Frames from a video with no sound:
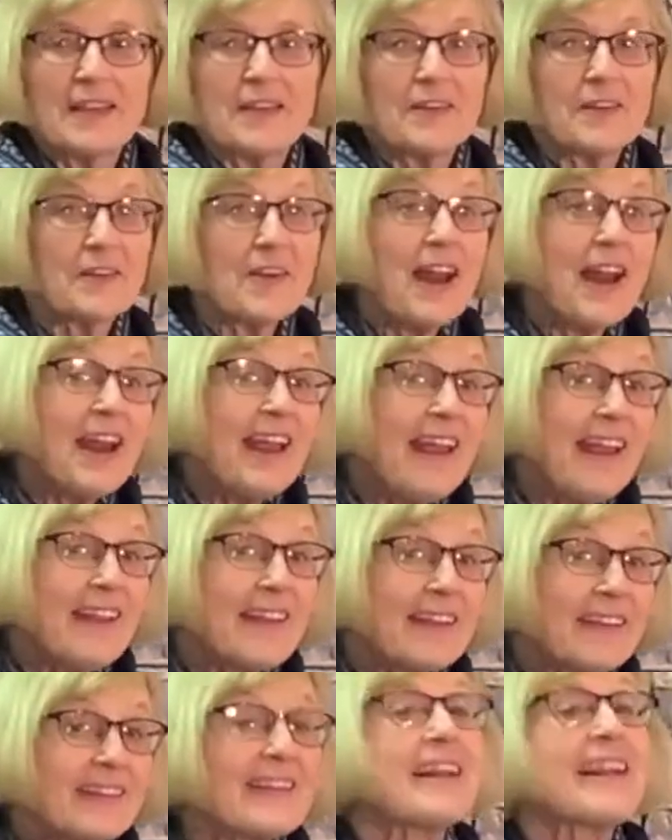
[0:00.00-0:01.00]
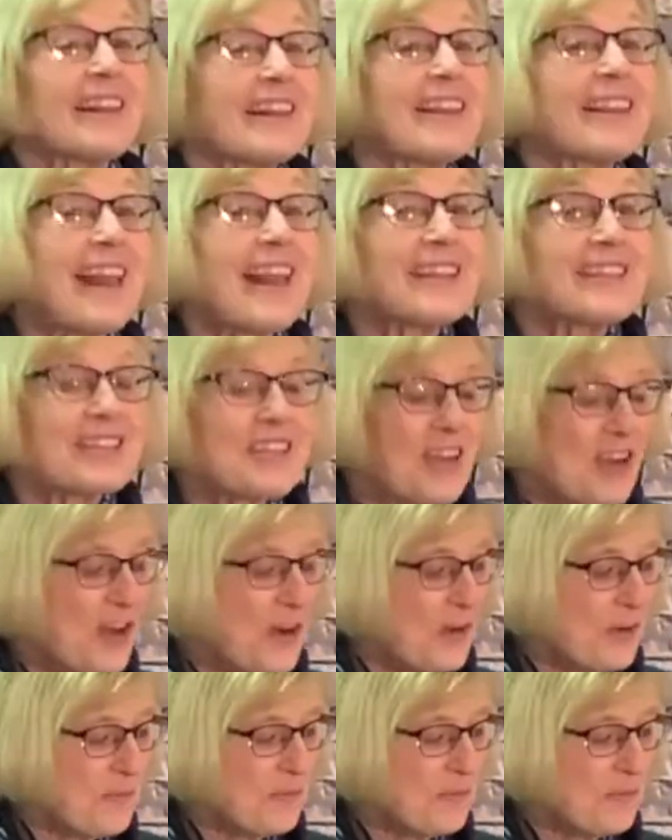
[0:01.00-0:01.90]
Ready? Let's go.